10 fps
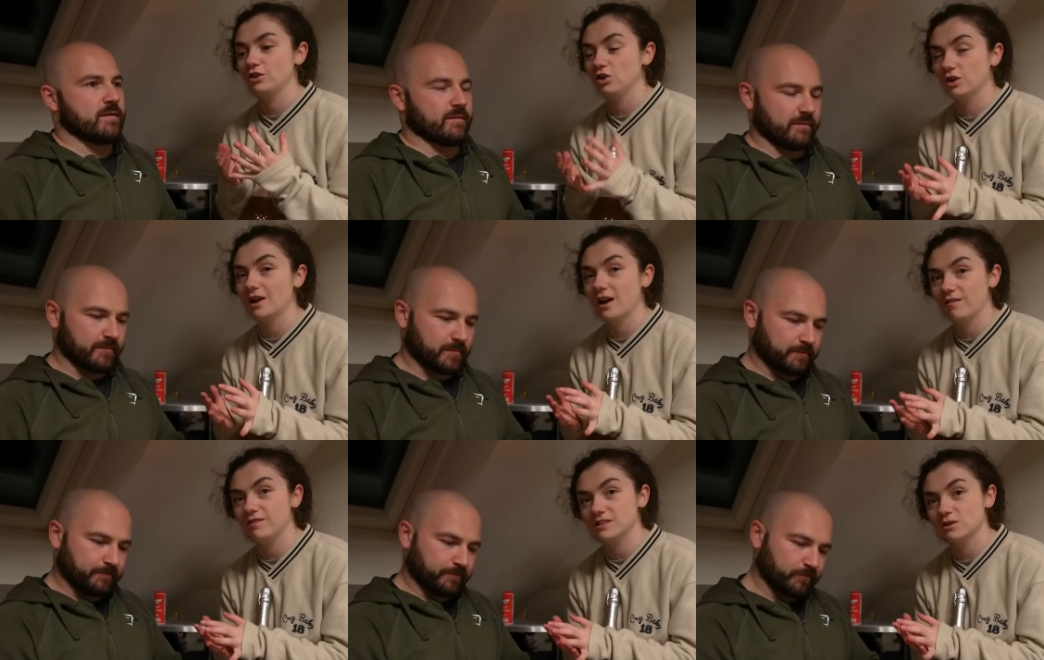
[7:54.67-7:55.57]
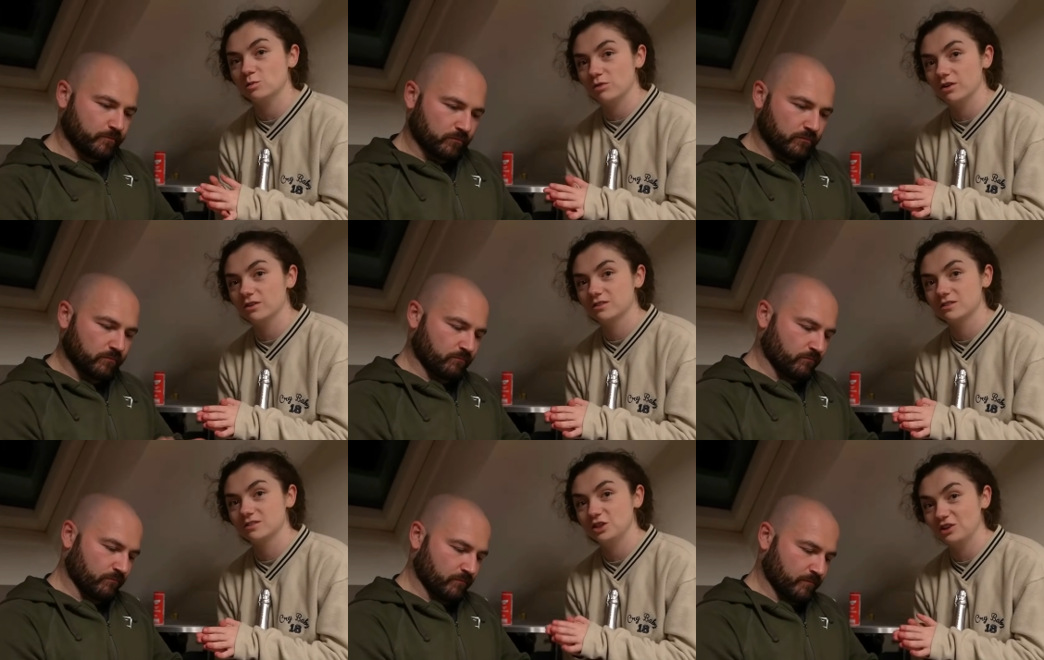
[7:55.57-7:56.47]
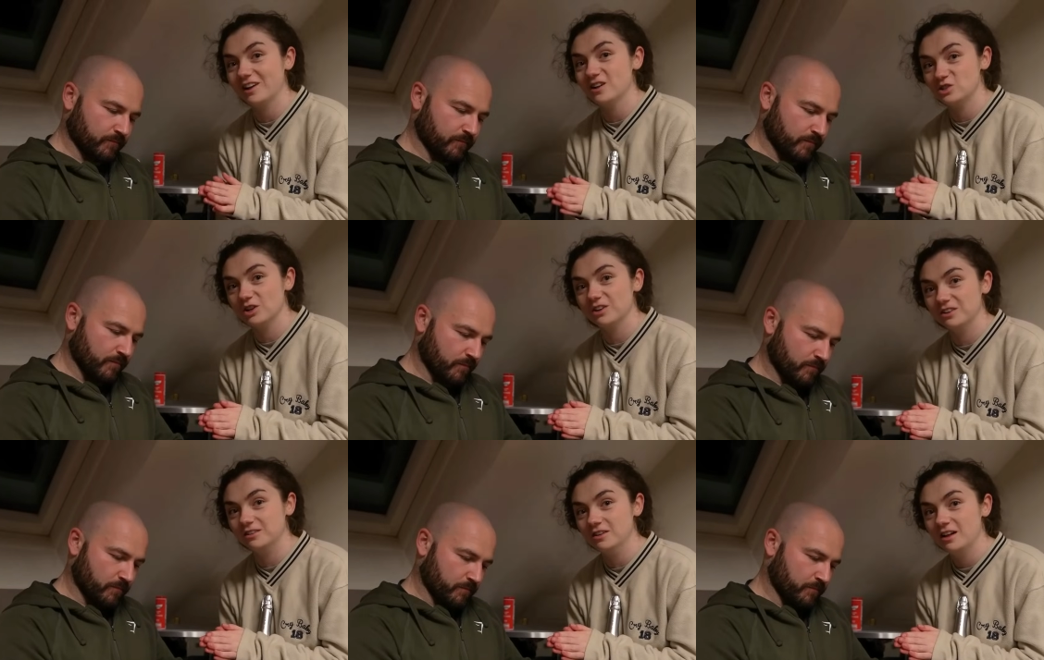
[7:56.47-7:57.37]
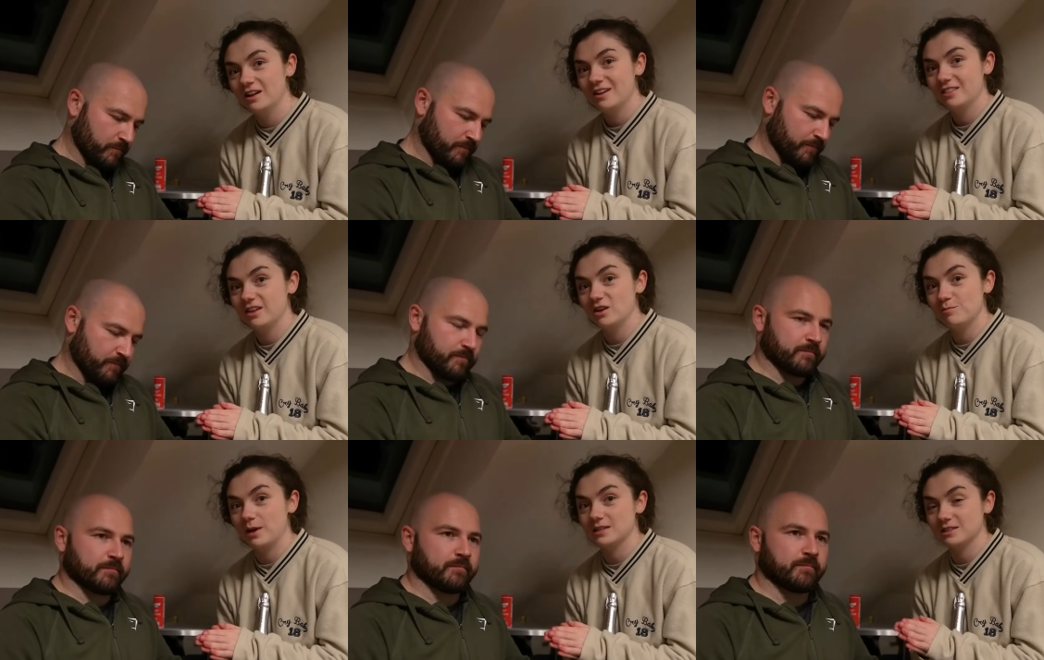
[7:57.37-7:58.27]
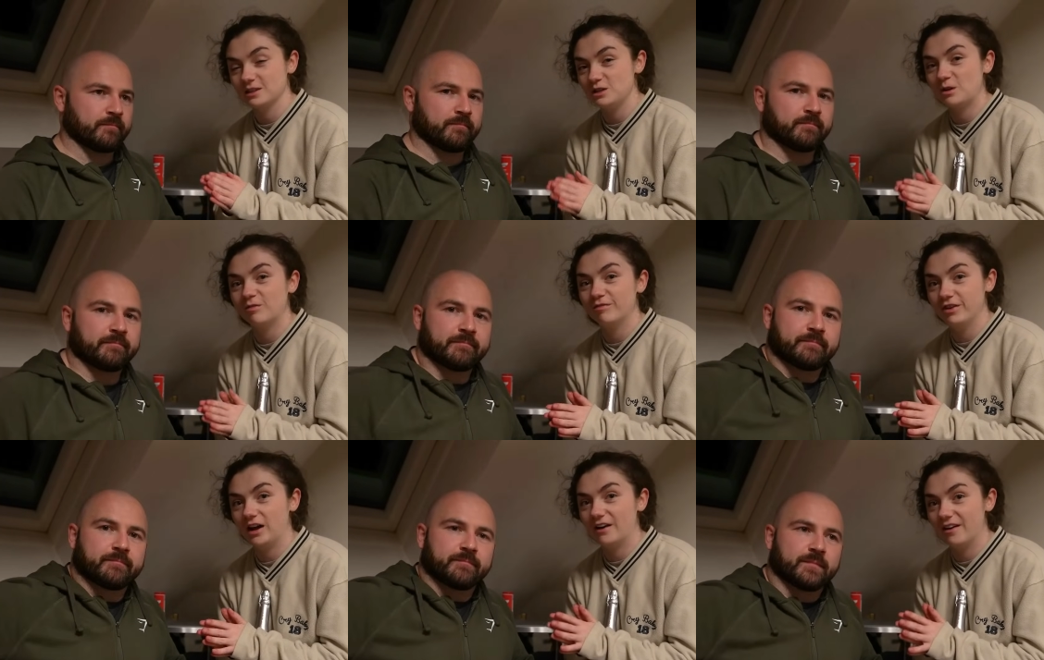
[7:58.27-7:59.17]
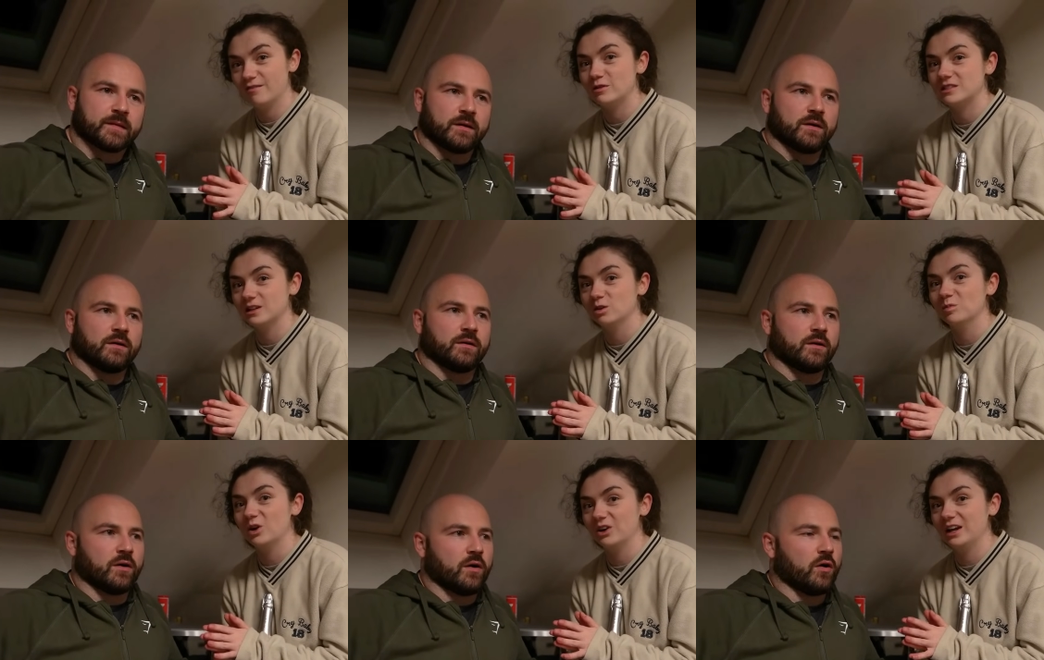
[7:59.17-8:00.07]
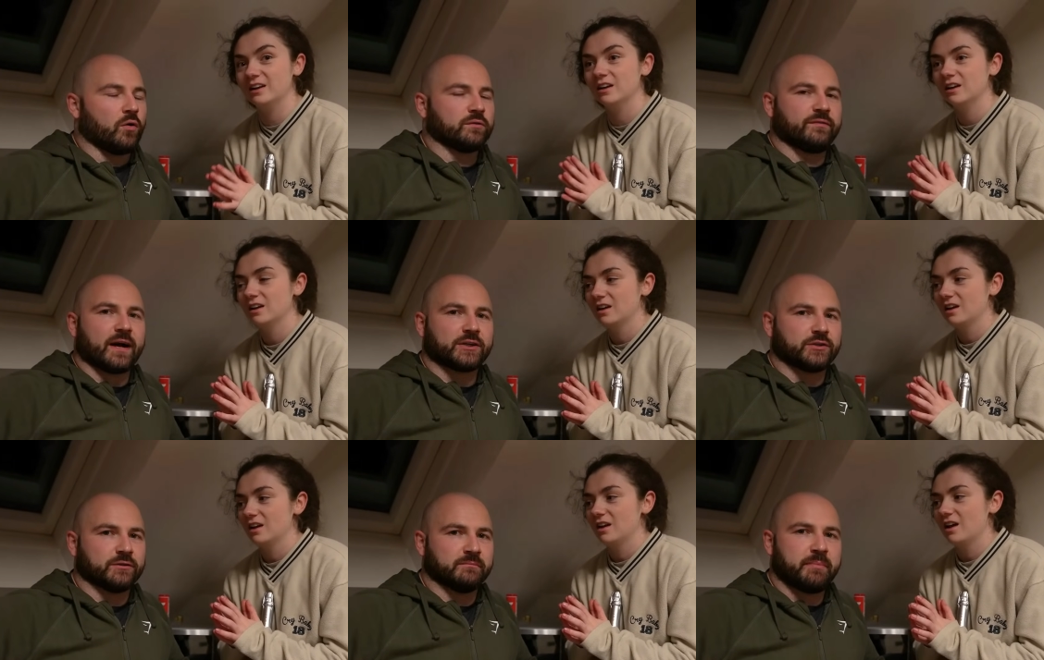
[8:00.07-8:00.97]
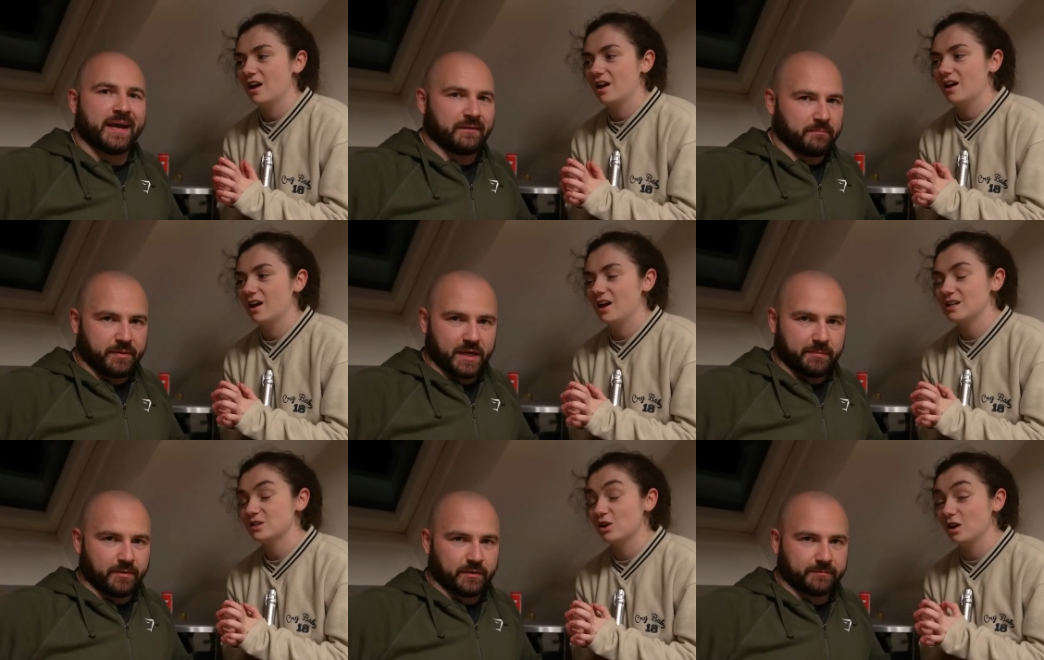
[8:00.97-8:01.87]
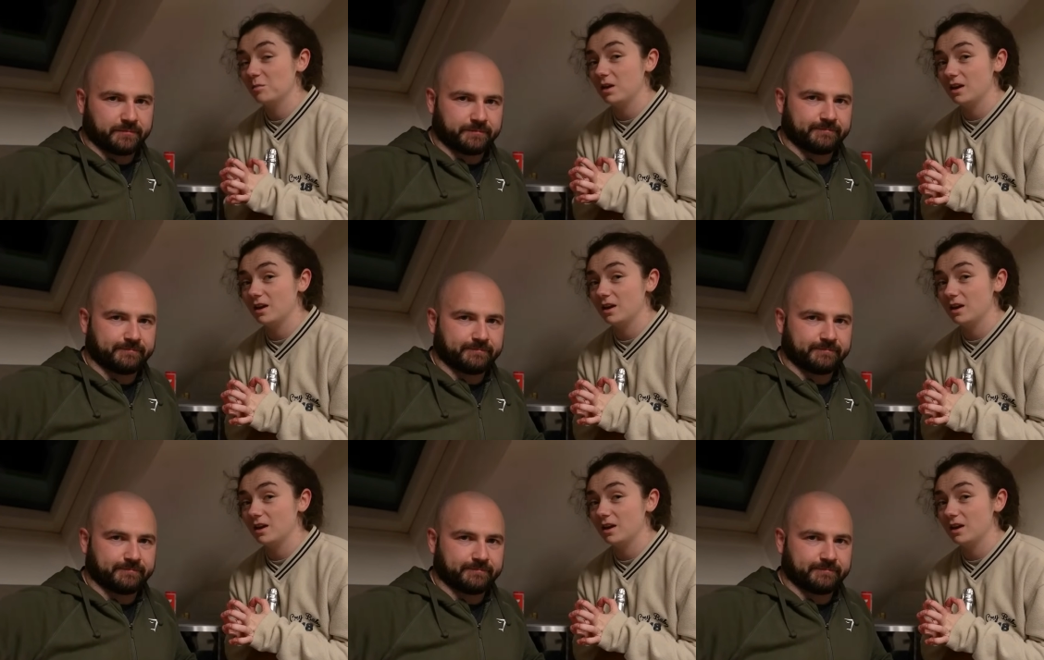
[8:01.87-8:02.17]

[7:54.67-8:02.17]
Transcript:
Speaker 1: you're going to get a physical product. You're going to get a journal that basically you can fill out every single
Speaker 2: morning. Old-fashioned pen and paper.
Speaker 1: It's going to be,